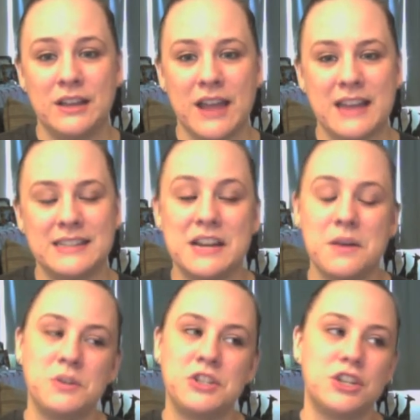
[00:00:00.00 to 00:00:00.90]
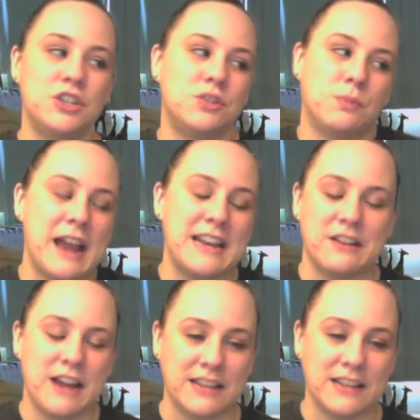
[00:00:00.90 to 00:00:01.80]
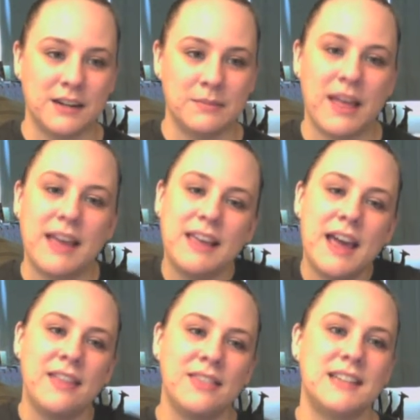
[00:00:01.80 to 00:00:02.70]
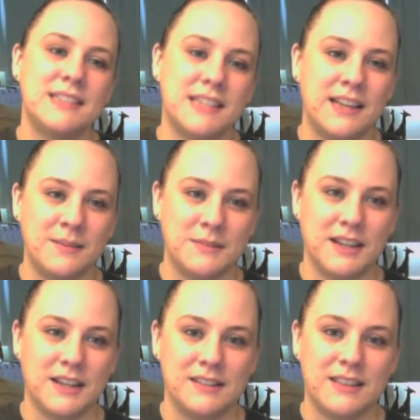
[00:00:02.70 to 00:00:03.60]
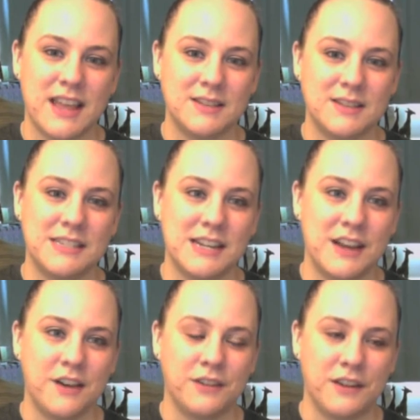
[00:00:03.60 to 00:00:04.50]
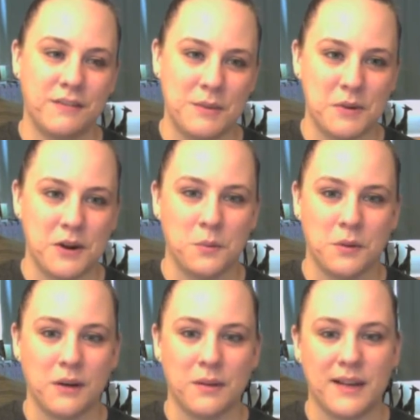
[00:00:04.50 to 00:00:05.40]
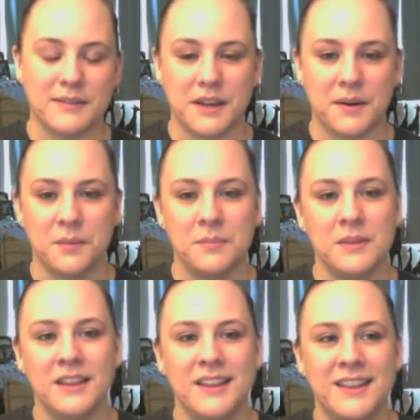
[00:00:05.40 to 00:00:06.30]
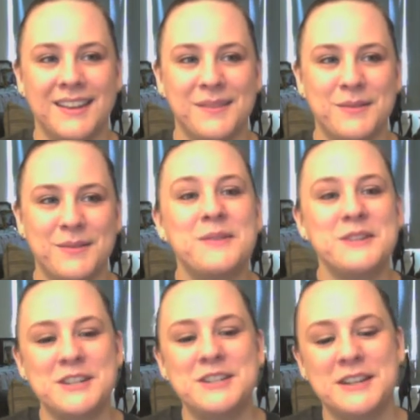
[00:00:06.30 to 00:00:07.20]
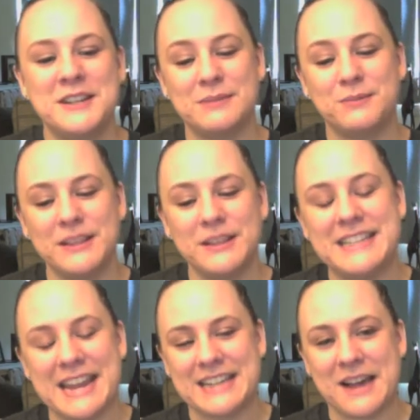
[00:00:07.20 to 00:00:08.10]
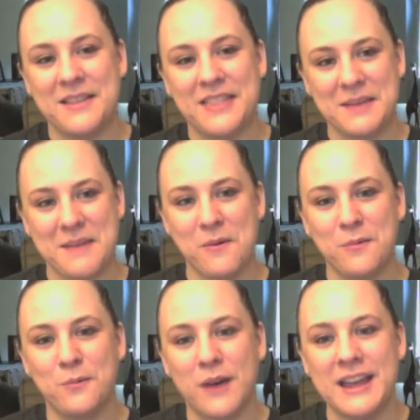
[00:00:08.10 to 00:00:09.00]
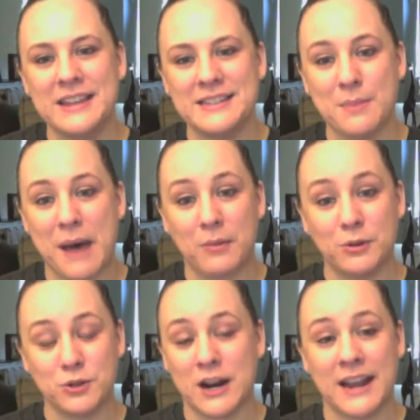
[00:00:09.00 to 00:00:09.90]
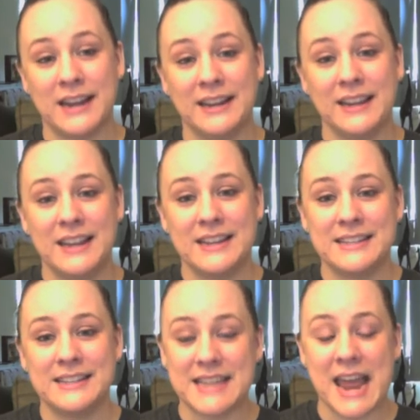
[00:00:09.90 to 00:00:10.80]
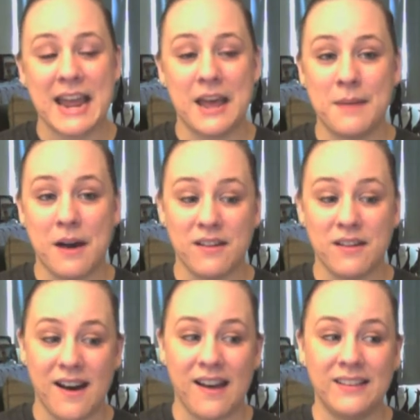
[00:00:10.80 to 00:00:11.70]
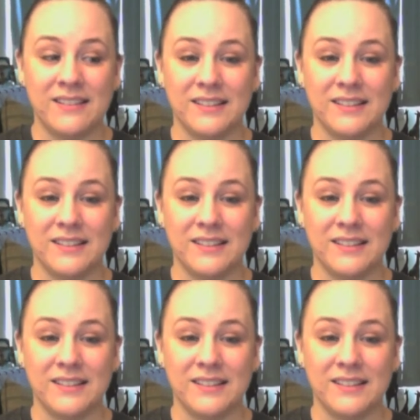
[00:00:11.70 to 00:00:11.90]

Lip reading: Okay, is I don't want you to just write down an answer and be like, "Yeah, that's it, I'm done. Thanks, Miss Danielle, for giving me more homework while I was at home." What I want you to do is really take time and think about, what is the Bible trying to say about God?